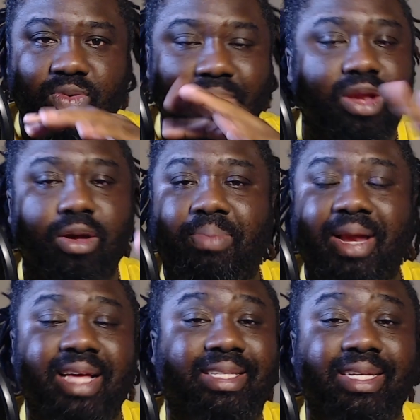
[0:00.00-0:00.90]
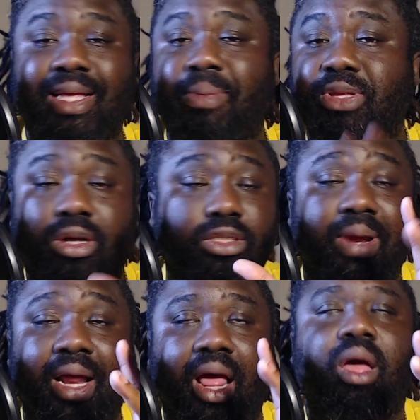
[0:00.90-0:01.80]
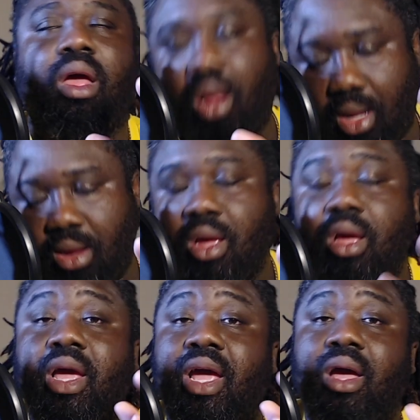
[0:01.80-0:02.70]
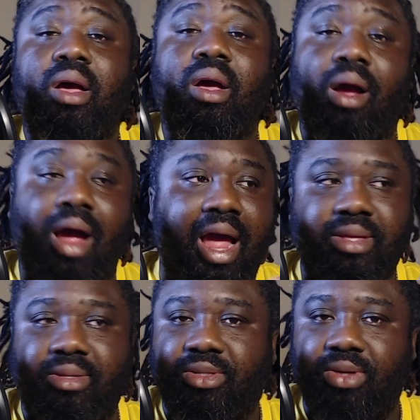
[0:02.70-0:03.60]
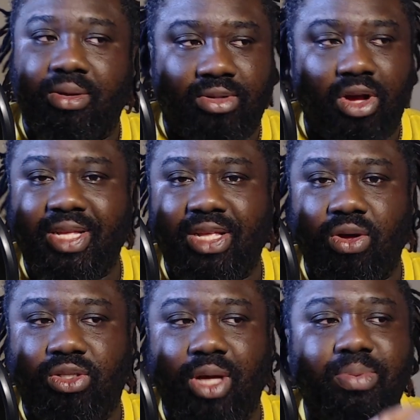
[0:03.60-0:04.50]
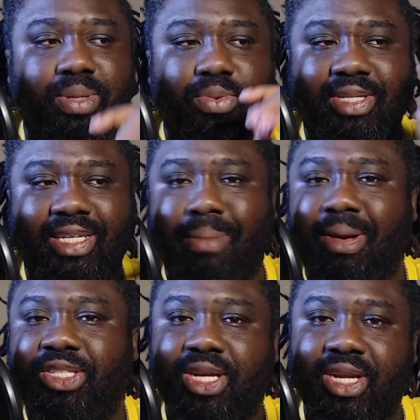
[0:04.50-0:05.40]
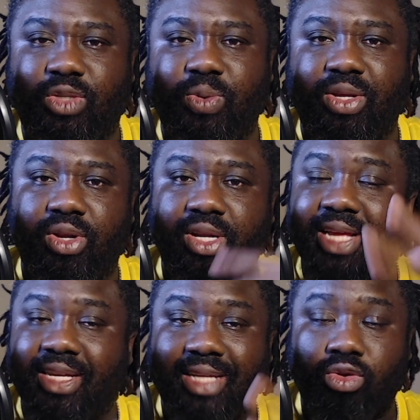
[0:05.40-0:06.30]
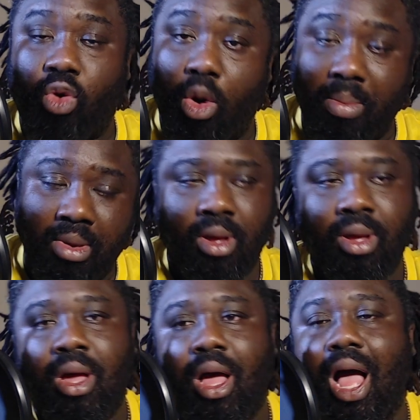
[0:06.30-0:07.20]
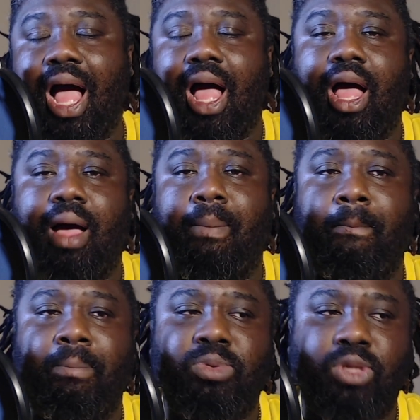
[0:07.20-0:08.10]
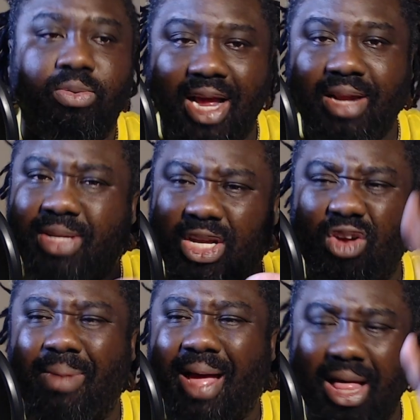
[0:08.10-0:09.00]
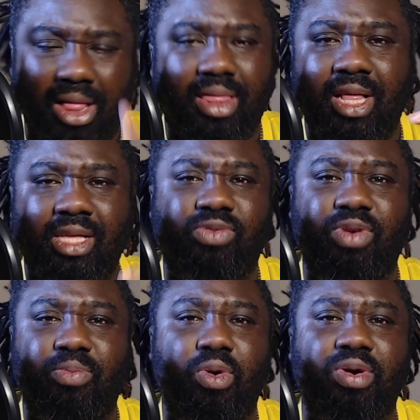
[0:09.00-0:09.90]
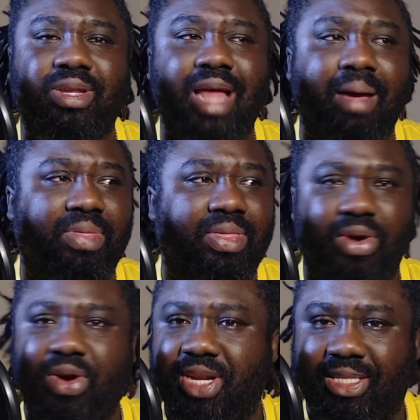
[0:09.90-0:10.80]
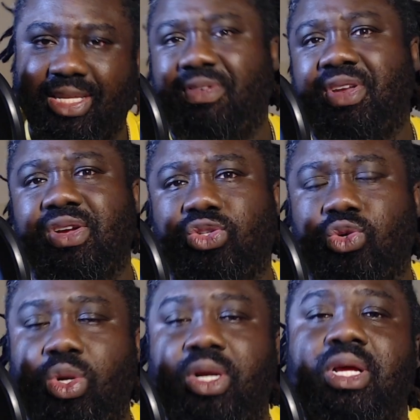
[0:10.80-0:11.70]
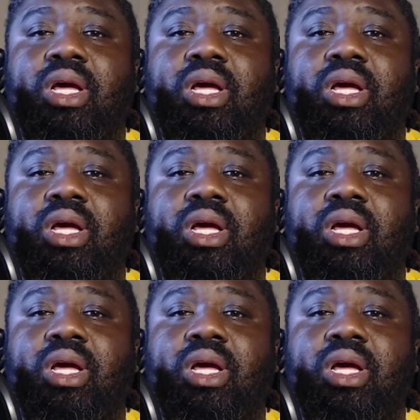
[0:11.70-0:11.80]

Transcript: random places. I've been talking to somebody like, all right, so sort that out. So I'm supposed to get a machine this week to do the test at home. So I'm trying to take care of my health. Health is really important. I'm 37 years old,